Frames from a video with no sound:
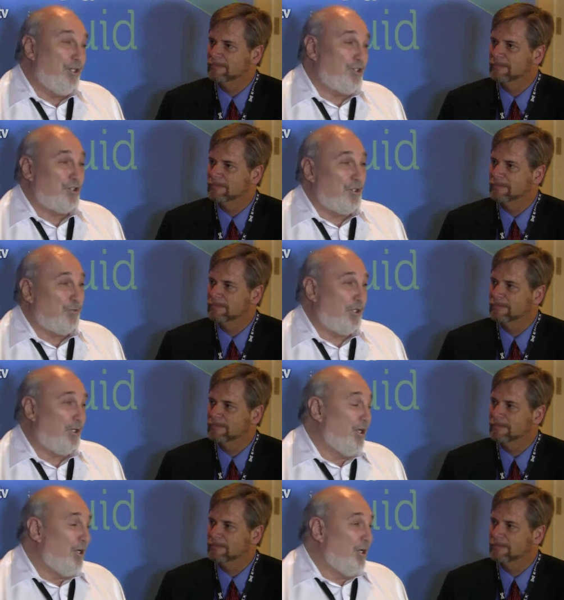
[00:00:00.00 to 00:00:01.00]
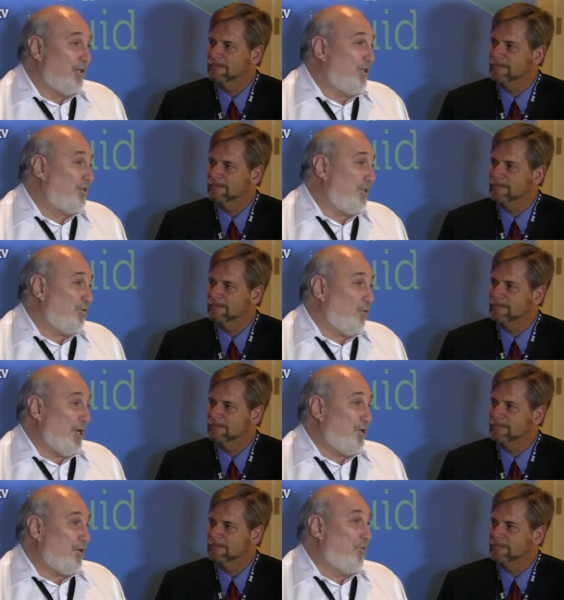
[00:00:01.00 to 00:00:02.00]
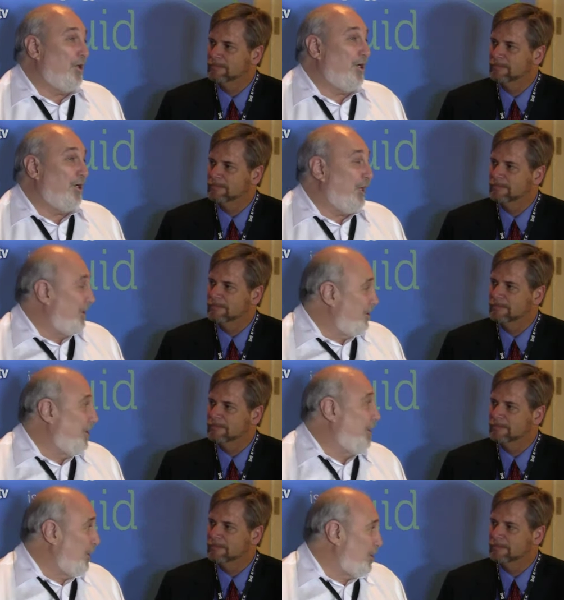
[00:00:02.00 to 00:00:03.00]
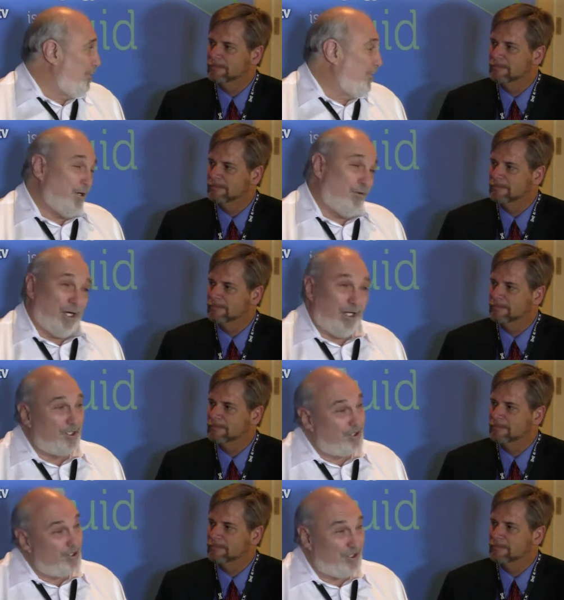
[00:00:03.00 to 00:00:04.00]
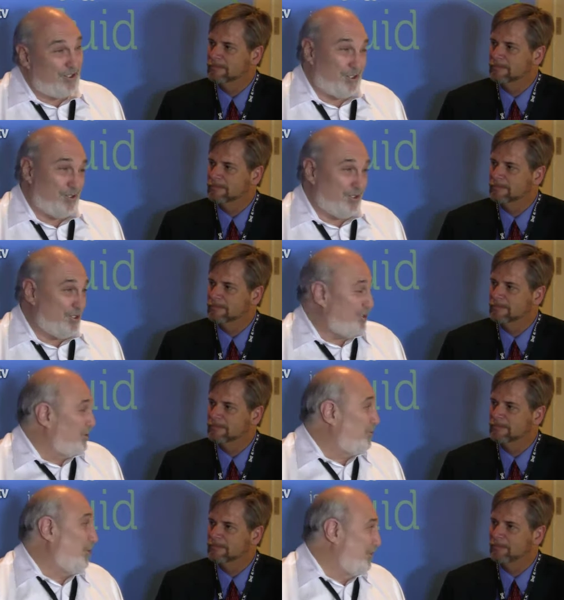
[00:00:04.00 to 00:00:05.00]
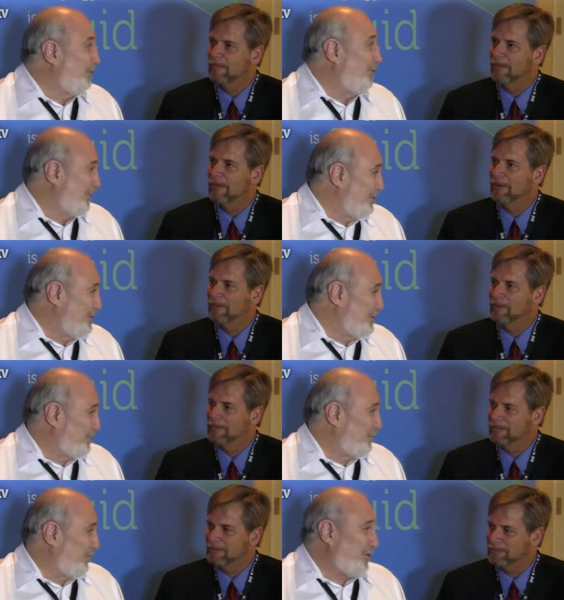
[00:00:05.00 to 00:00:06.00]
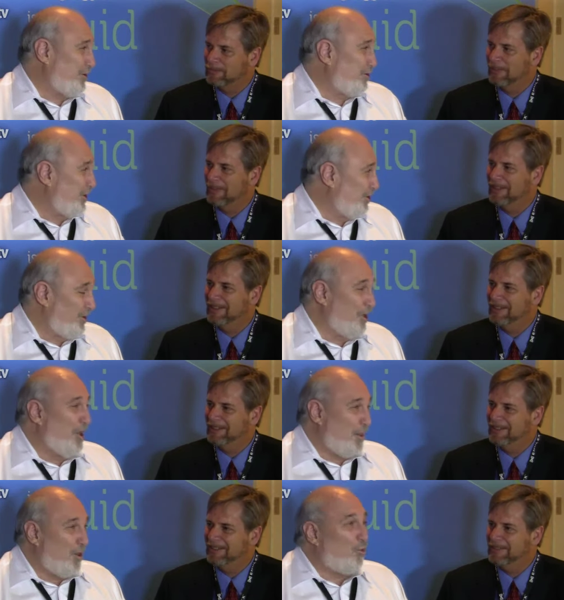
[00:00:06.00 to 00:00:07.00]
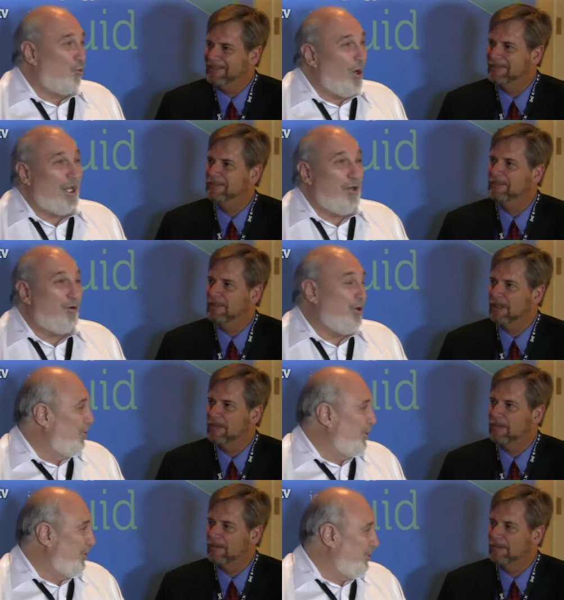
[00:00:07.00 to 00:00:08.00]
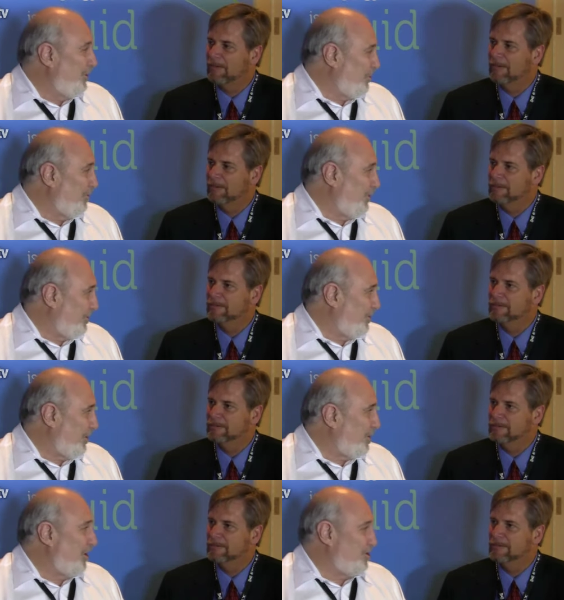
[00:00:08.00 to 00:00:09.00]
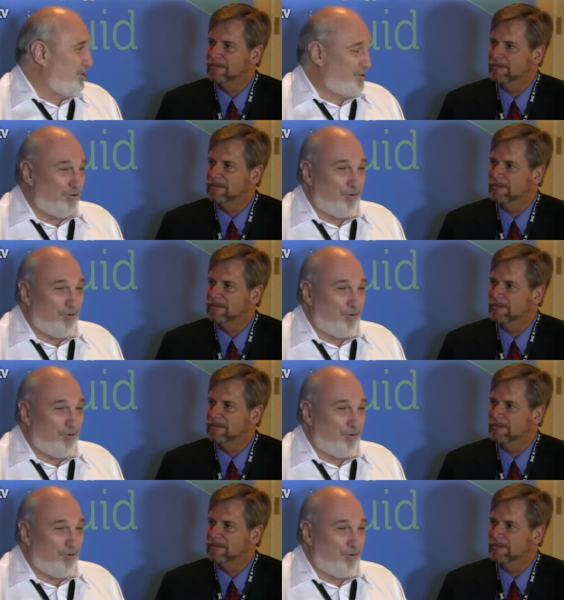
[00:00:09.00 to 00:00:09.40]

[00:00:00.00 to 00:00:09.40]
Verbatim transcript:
Speaker 1: we just simply looked at the way Caringo had done it compared to everybody else and said, "This is this is what we want. This is effectively the the way we wanted to implement the technology."